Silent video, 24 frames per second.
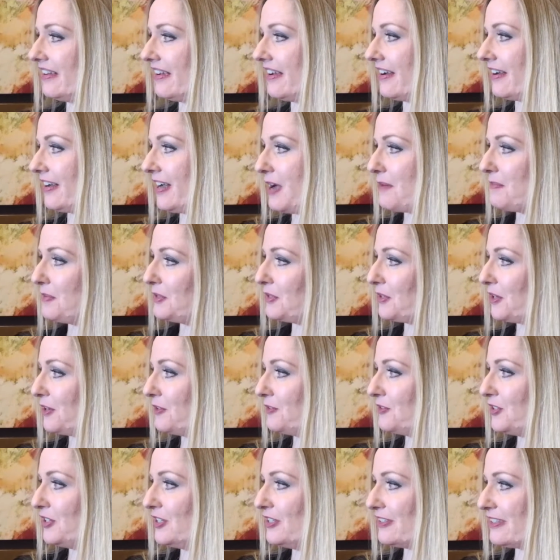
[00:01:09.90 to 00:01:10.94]
a couple of
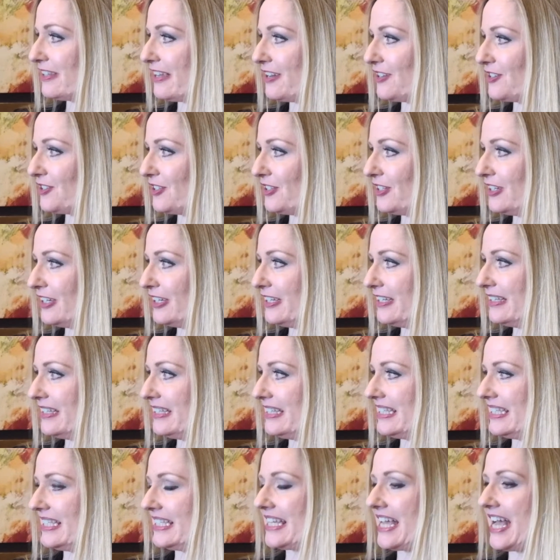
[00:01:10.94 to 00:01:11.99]
coaching
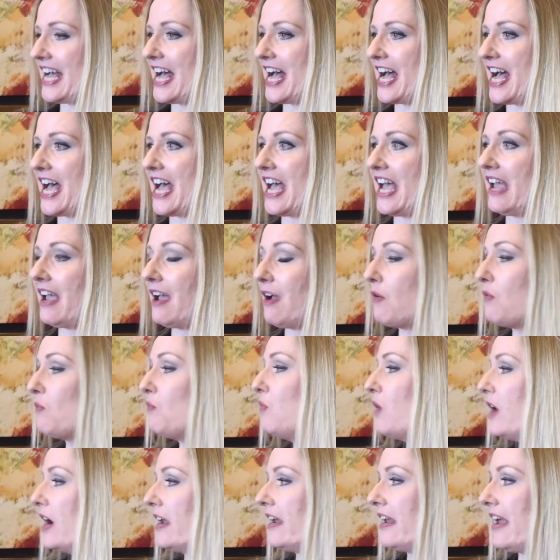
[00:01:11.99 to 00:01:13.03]
sessions. Uh,
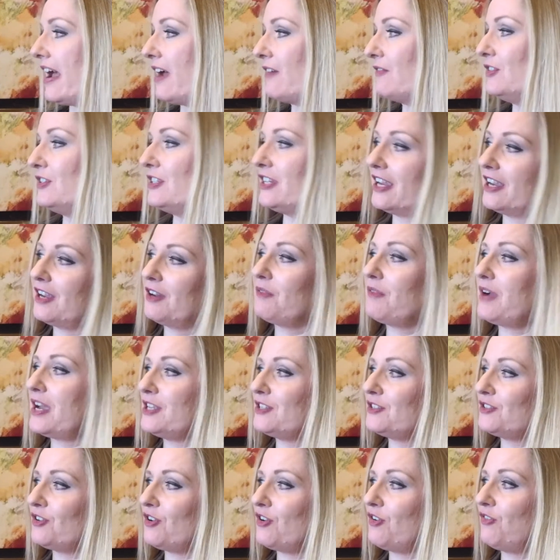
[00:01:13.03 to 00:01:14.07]
what have you taken away
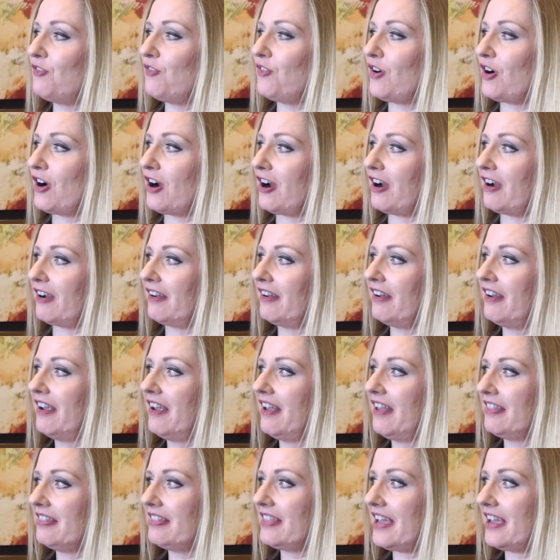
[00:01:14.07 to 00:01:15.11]
so far
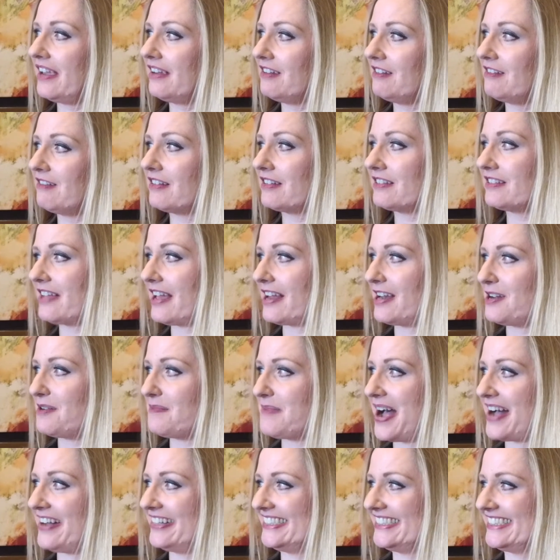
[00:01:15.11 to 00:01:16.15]
that you're excited
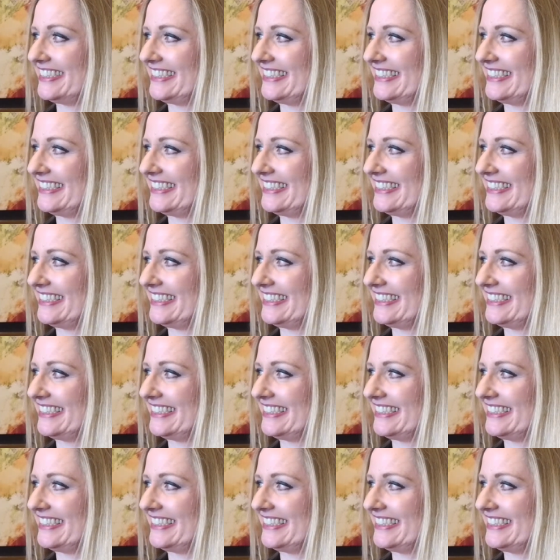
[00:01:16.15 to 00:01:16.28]
about?